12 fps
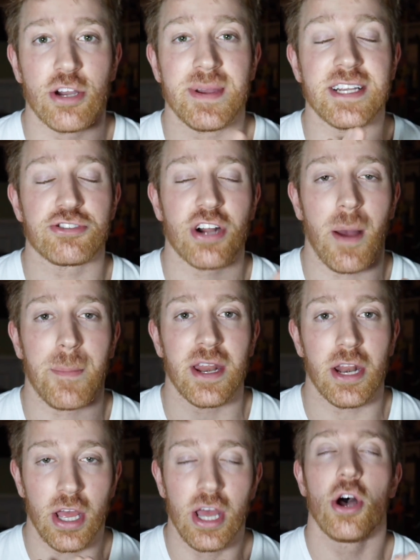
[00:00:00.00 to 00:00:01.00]
be
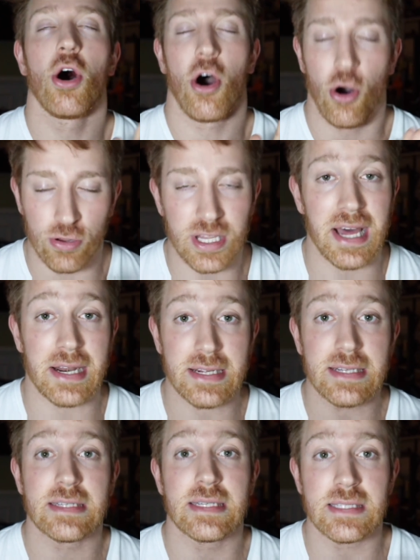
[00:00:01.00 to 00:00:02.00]
dropping whole lot
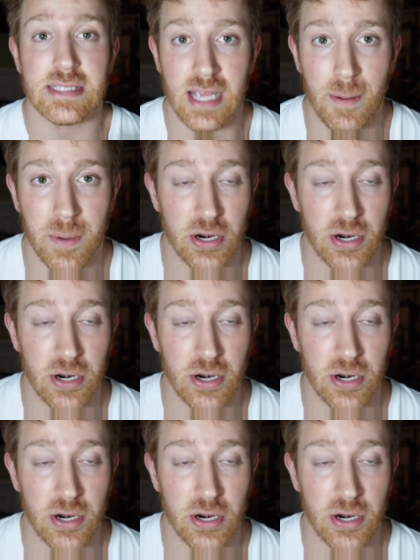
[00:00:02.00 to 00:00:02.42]
of December.